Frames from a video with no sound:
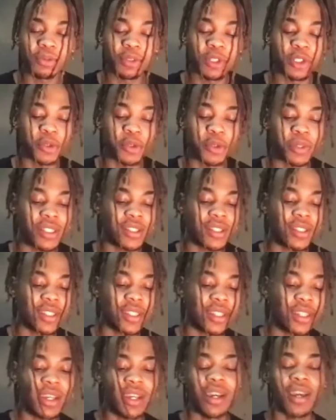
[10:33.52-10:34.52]

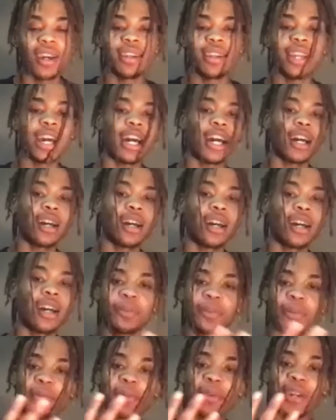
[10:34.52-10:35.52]
UNC. Now
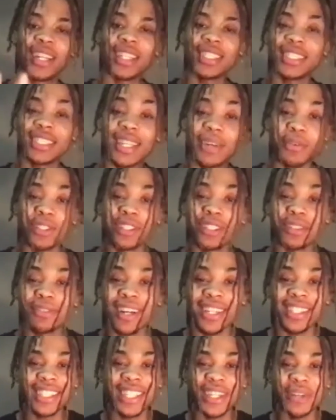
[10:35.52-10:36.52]
we understand what
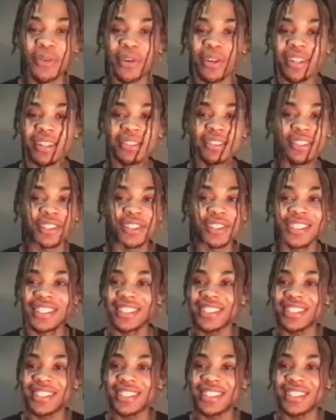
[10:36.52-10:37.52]
Javonte Williams. This
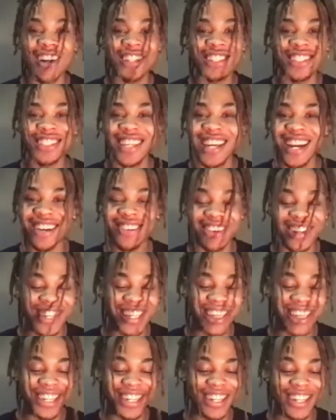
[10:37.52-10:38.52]
is Ron's guy right
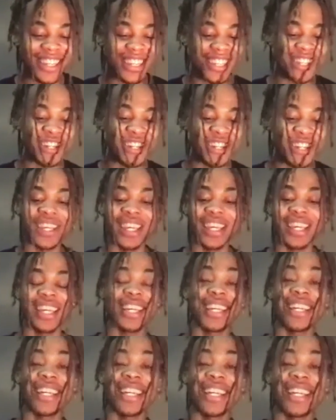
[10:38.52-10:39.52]
here. He
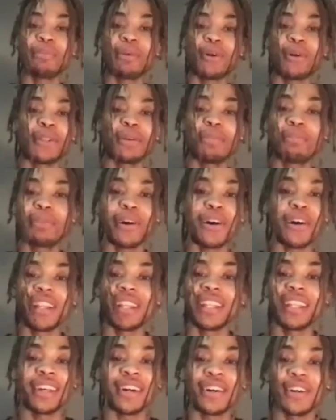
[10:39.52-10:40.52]
is a bowling ball
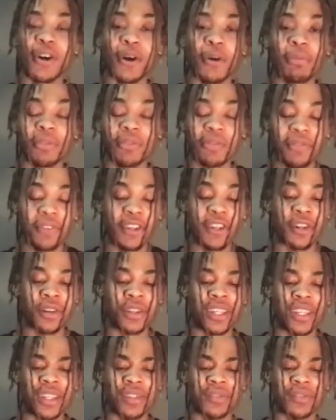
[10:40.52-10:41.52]
in the open field.
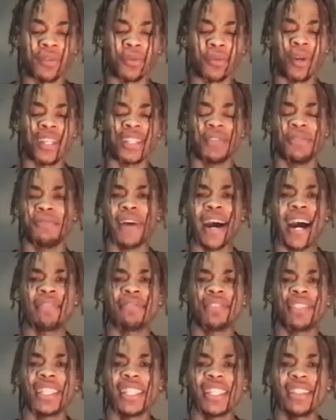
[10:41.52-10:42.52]
He weighs 5'10",
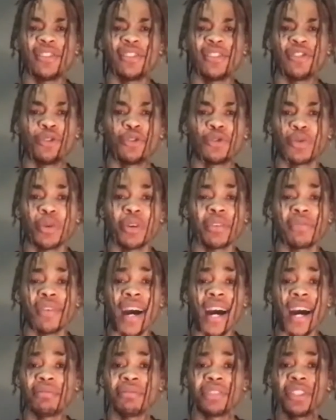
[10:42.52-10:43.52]

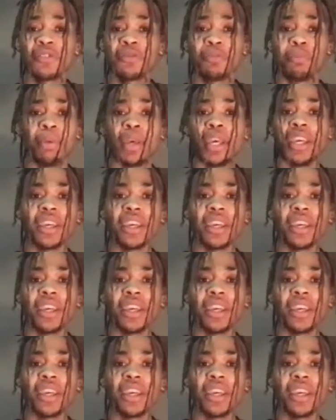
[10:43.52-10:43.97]
225, just big.